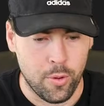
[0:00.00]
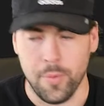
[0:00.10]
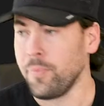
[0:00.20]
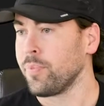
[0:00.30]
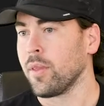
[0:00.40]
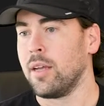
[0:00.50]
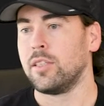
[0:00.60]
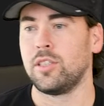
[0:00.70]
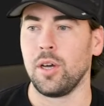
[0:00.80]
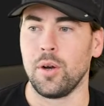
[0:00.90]
cool.
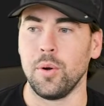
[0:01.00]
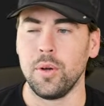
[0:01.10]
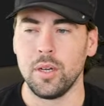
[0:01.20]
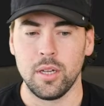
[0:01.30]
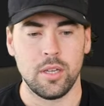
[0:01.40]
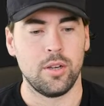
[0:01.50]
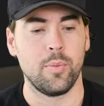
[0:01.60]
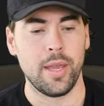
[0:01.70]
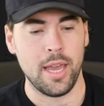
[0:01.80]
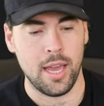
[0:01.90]
So
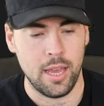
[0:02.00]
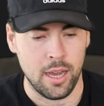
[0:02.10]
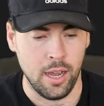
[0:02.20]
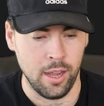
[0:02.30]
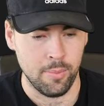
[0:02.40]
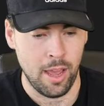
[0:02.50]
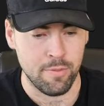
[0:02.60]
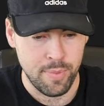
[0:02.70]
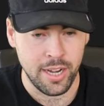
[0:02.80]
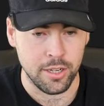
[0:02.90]
we
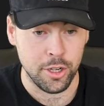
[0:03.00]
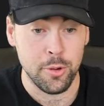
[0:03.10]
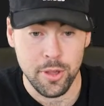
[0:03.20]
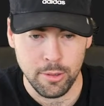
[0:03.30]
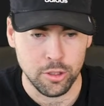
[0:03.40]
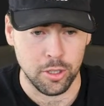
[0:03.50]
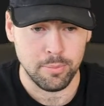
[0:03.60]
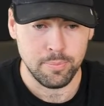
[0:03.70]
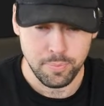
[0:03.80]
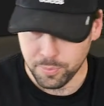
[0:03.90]
have made a new
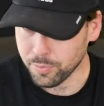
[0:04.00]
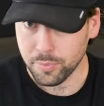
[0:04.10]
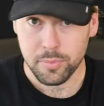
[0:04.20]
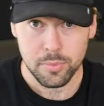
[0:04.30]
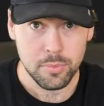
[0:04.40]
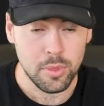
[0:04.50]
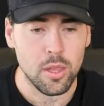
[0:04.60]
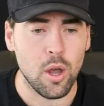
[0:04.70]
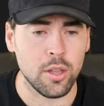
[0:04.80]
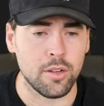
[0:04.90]
user
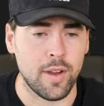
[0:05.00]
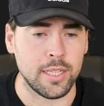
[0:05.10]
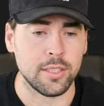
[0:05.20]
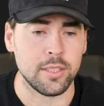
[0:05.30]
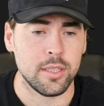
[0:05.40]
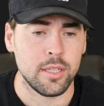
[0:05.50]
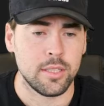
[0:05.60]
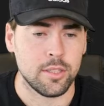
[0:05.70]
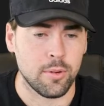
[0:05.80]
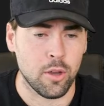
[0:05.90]
on the device.
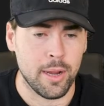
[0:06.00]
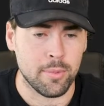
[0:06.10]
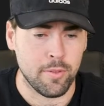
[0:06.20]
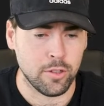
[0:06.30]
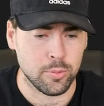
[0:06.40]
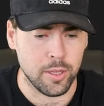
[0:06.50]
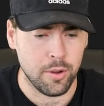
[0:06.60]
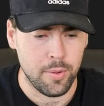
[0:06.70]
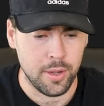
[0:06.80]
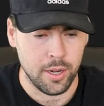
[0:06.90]
So I'm going to go back to my first
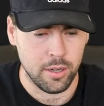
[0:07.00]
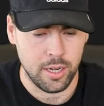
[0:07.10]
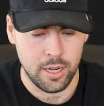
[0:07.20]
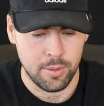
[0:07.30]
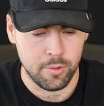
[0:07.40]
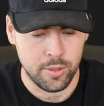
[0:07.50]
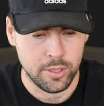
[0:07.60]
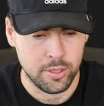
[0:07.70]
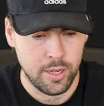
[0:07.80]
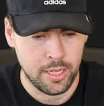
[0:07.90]
window here, and I'm going
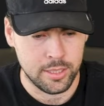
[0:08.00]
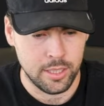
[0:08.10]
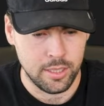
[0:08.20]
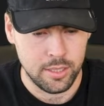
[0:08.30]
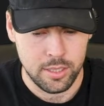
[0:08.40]
to exit